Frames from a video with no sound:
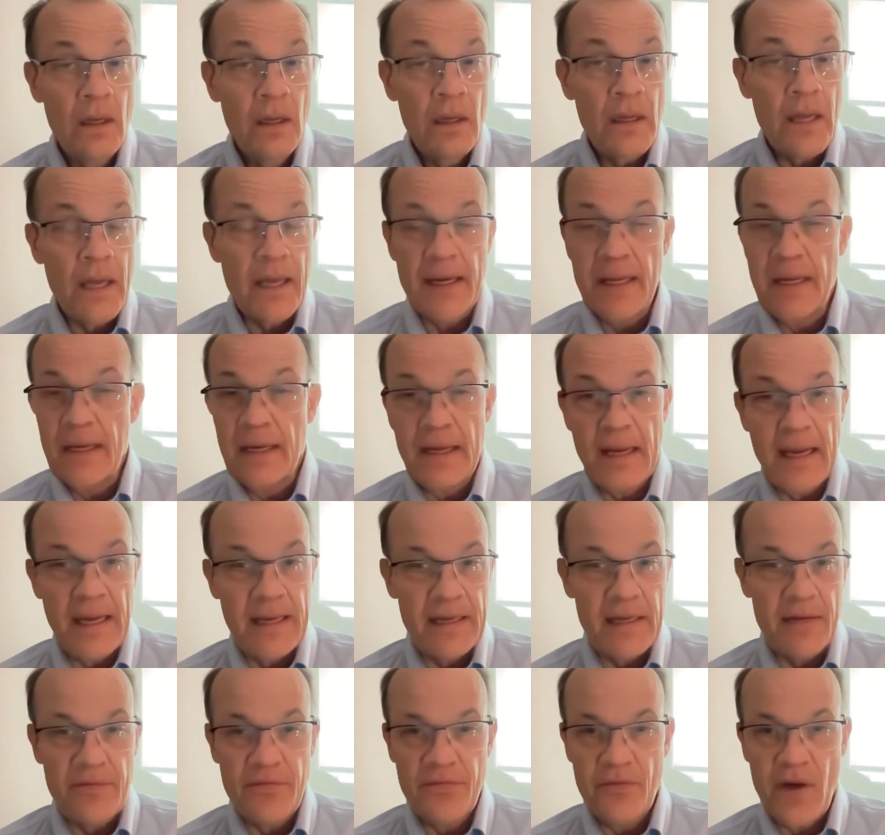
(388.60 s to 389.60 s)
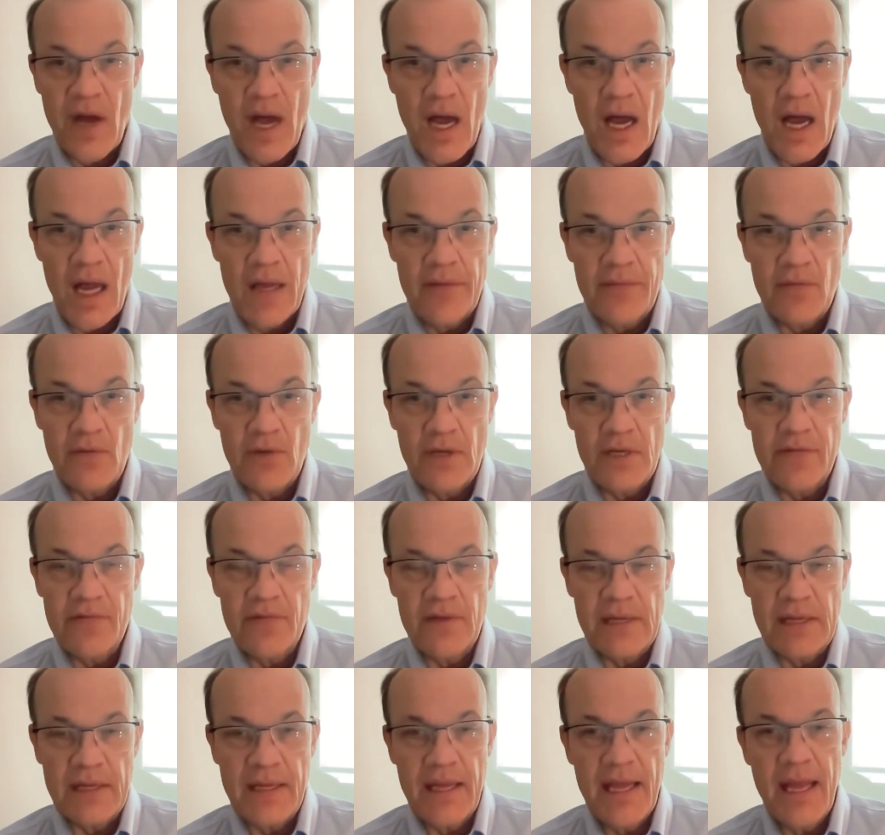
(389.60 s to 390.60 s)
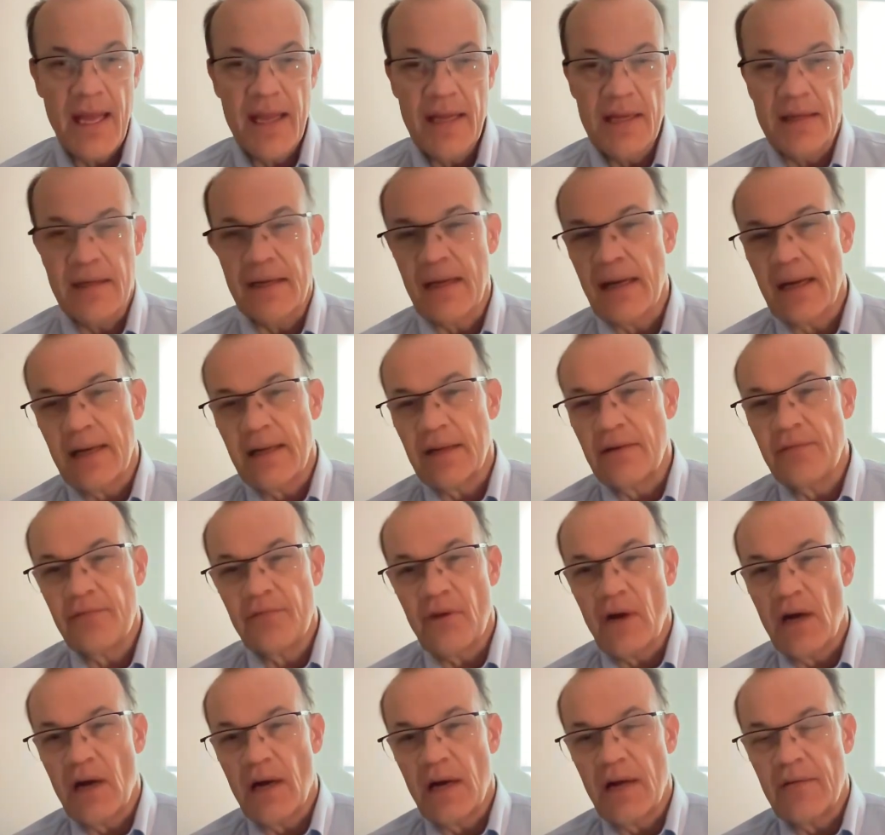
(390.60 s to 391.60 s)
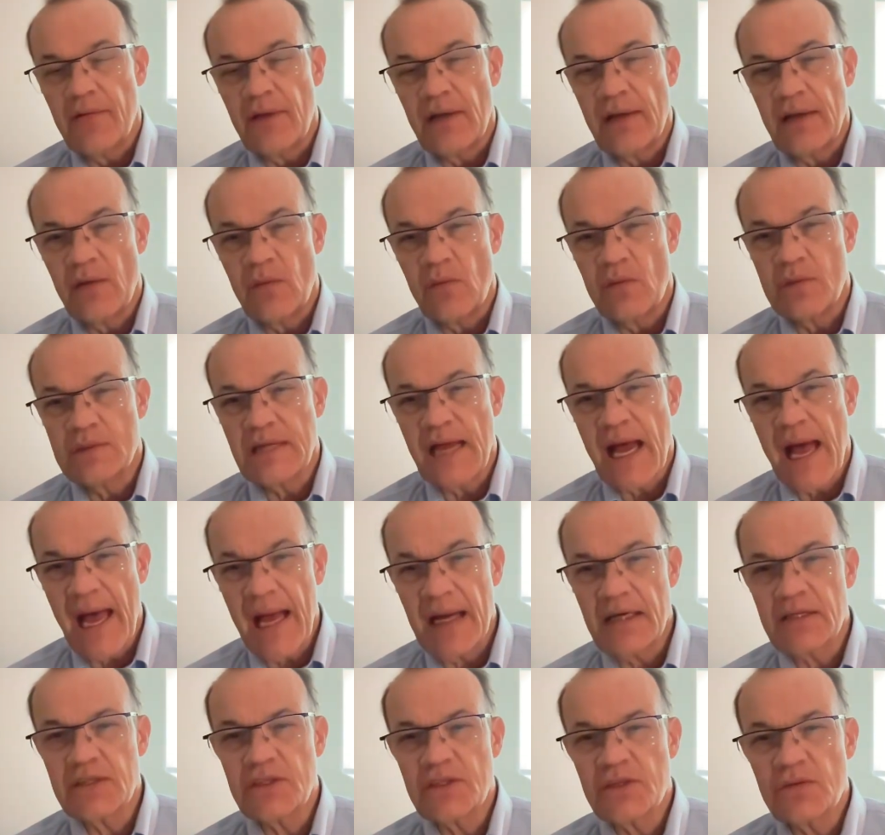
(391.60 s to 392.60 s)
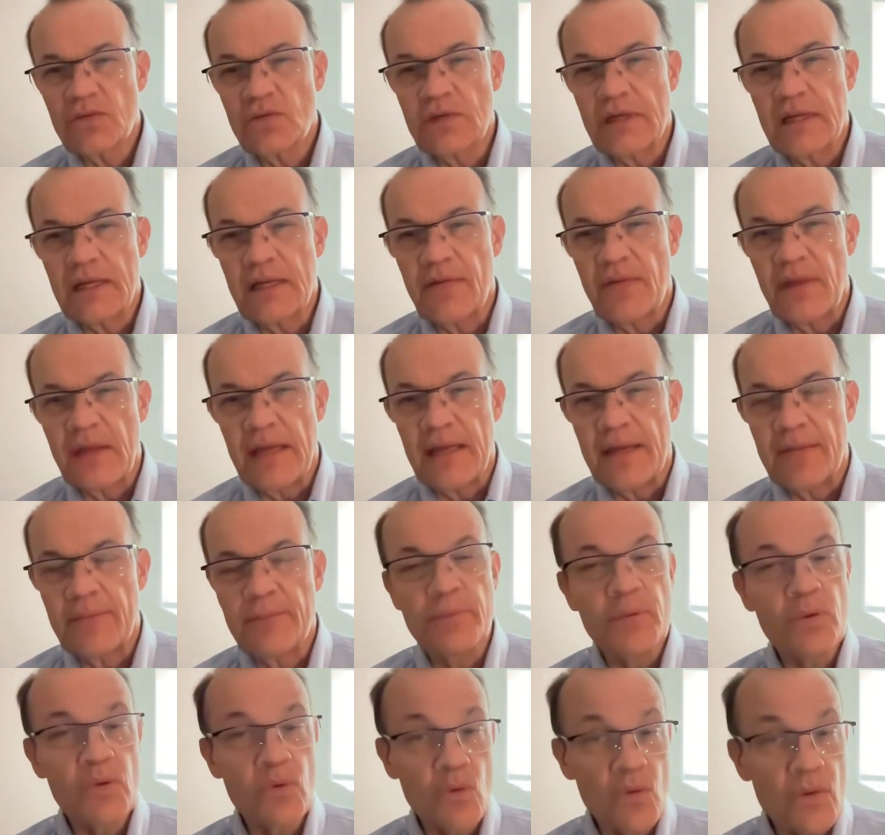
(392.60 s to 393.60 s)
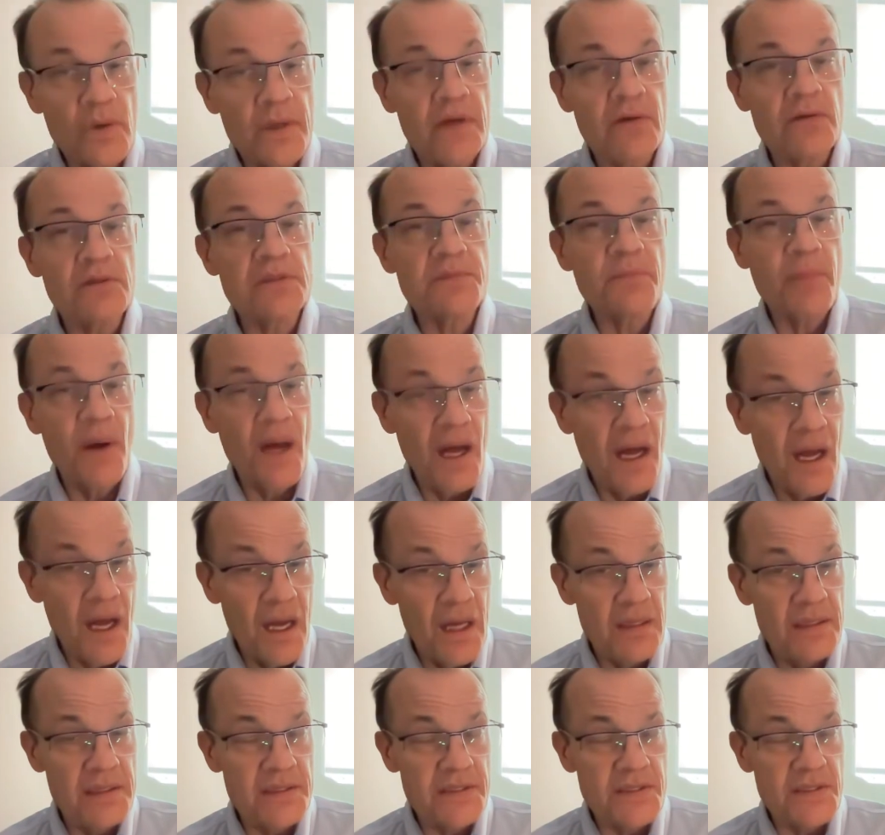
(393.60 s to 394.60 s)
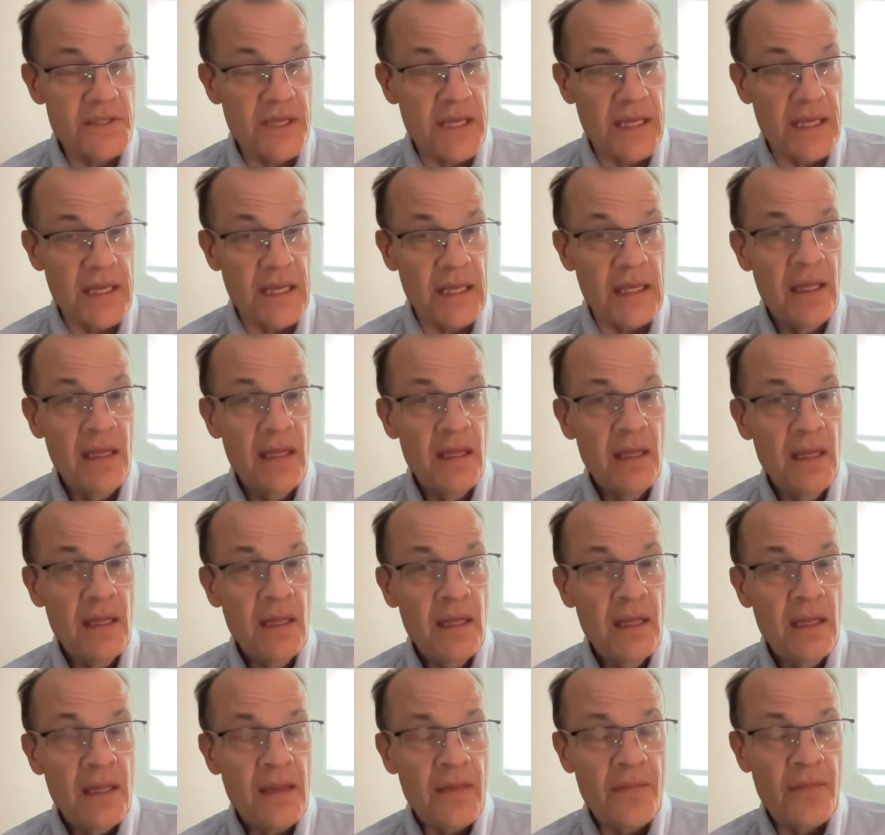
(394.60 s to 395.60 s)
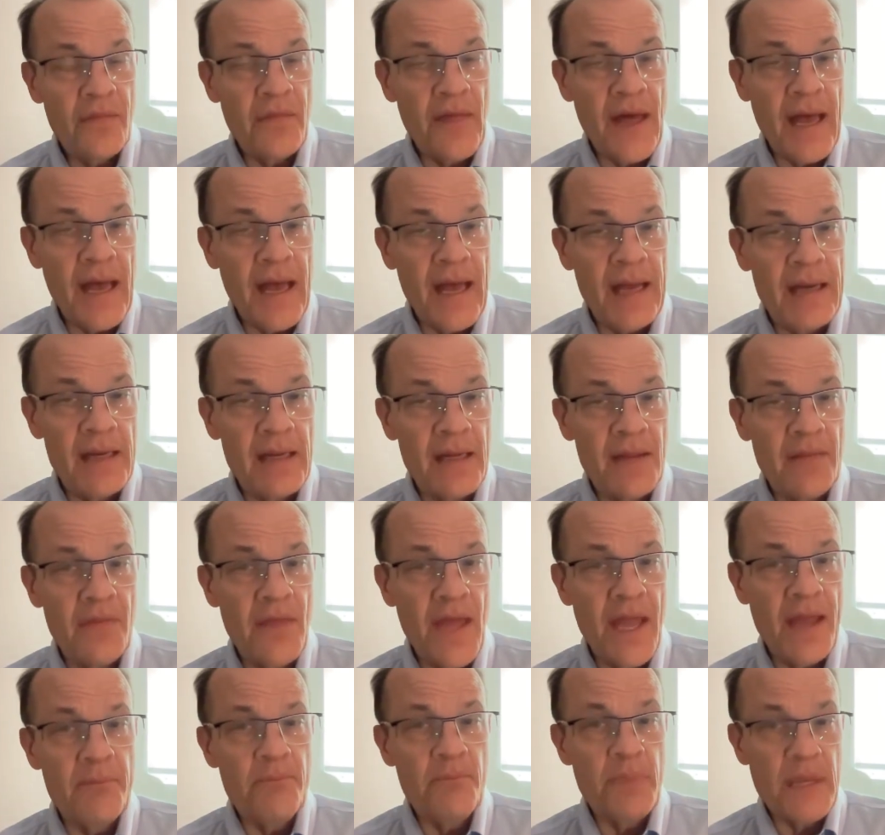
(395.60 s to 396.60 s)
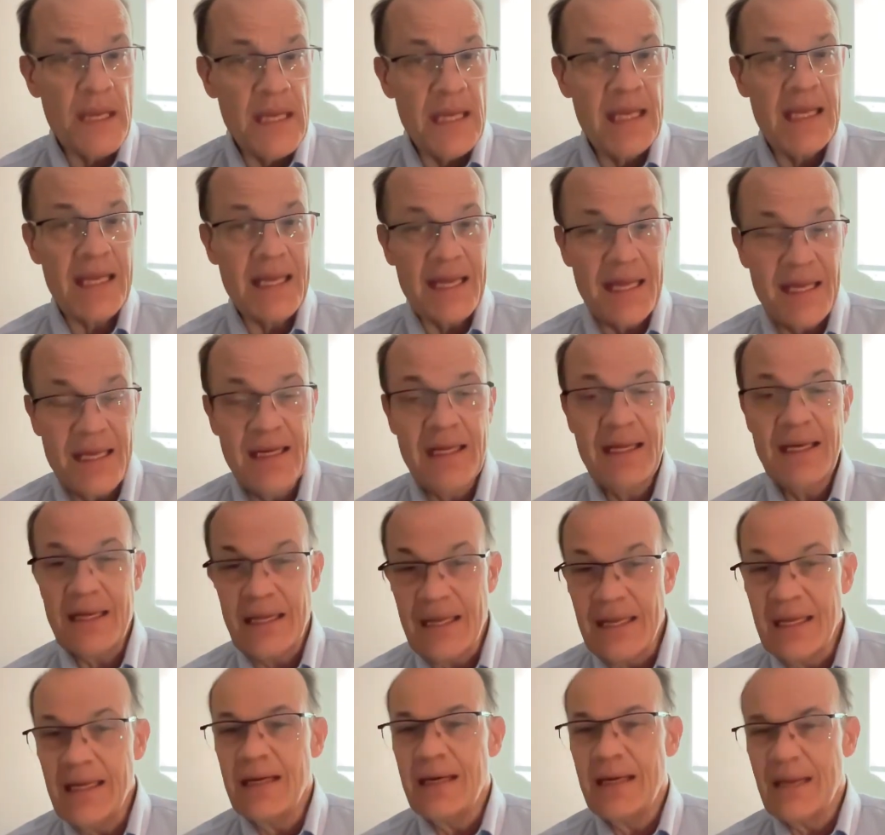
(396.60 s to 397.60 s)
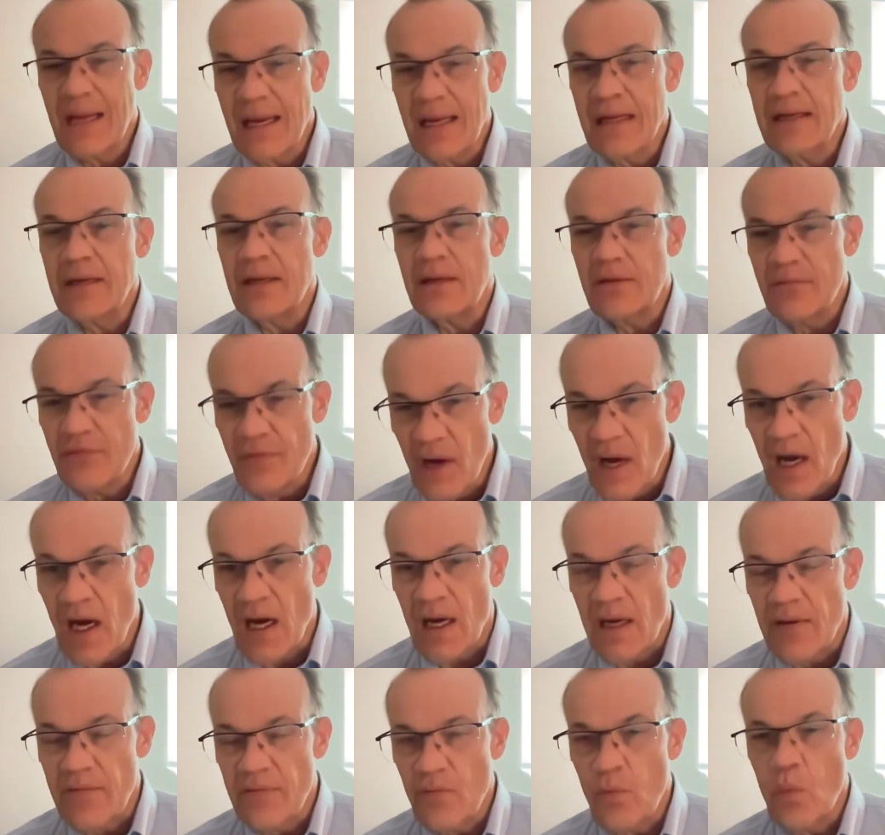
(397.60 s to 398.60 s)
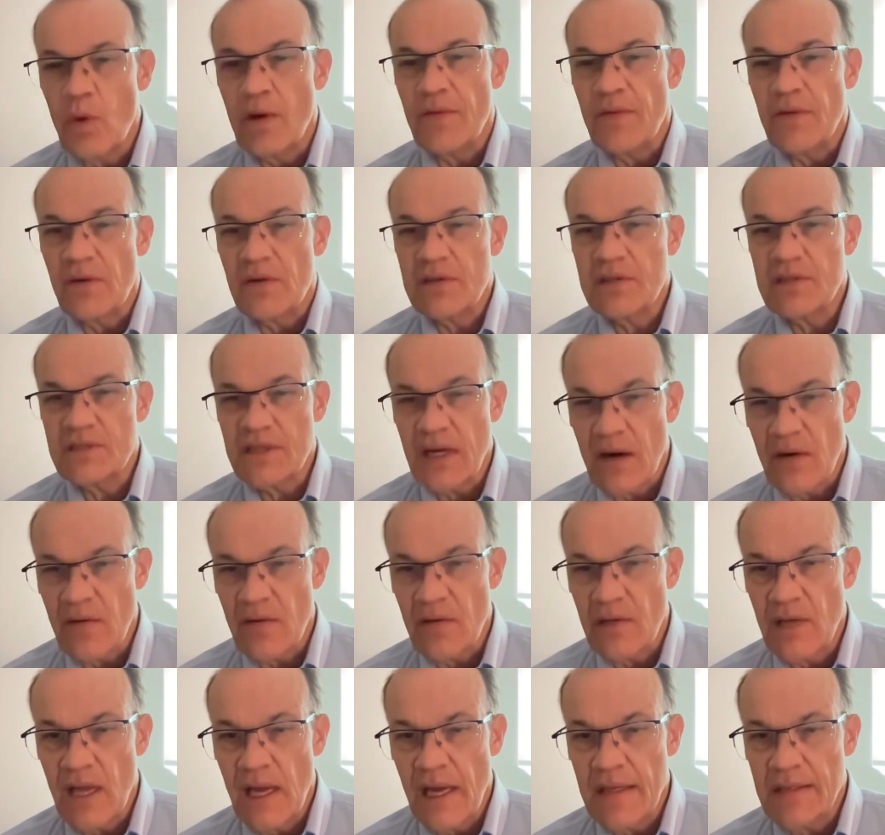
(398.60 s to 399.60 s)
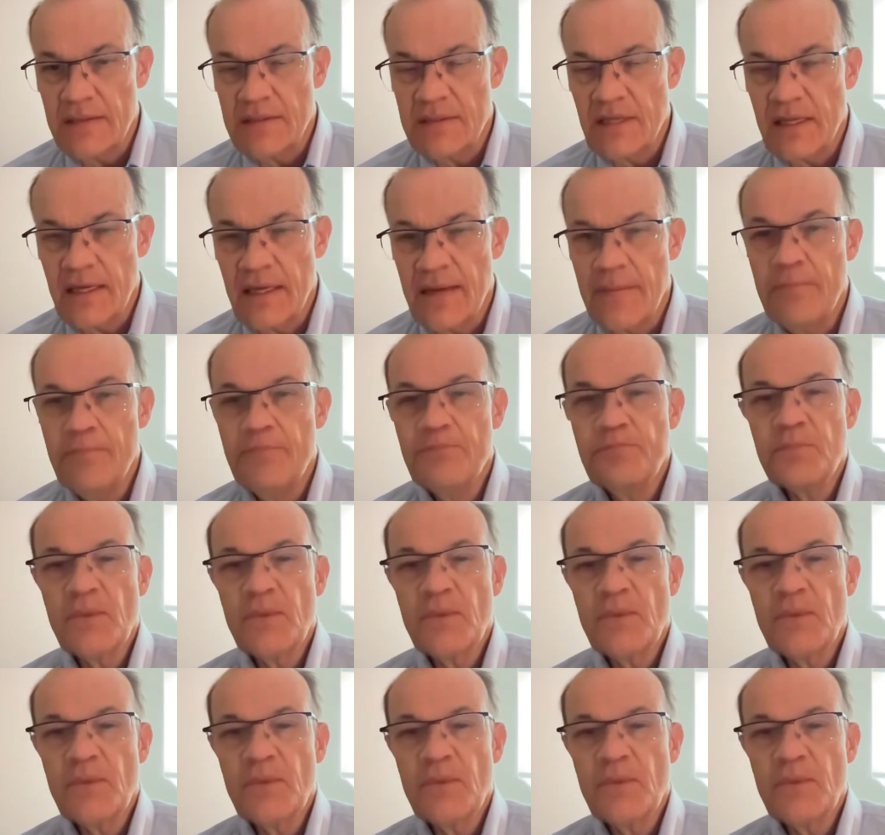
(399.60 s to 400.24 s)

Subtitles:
an N95 or even a KN95, and it was actually the employer's policy that they be in an N95 when they're sterilizing.